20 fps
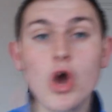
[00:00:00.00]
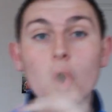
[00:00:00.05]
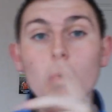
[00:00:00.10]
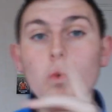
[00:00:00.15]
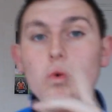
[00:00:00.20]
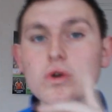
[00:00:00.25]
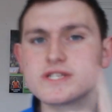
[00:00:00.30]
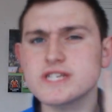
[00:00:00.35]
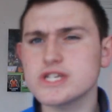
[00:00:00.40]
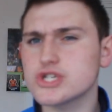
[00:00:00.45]

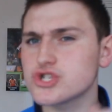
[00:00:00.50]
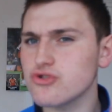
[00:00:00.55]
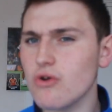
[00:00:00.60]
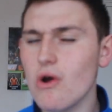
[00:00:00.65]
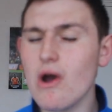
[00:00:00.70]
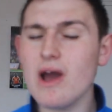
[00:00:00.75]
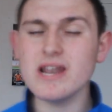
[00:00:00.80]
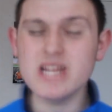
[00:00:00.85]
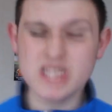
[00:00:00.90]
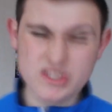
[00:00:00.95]
was a
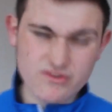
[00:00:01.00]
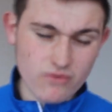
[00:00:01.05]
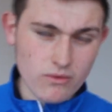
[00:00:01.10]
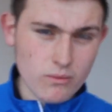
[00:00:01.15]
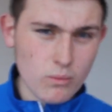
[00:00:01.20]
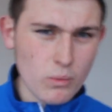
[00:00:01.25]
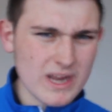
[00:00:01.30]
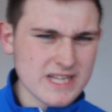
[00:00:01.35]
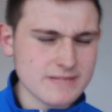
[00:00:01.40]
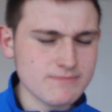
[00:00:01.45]
trialist
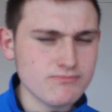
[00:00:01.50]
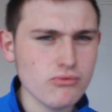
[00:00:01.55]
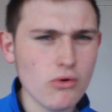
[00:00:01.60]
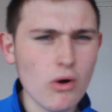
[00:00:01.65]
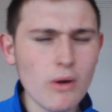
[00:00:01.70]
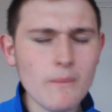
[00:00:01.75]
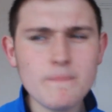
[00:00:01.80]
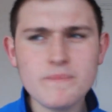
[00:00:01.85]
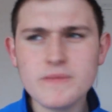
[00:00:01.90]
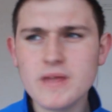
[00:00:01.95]
from West
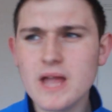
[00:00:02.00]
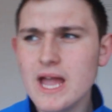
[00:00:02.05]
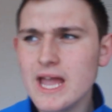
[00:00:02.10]
Brom.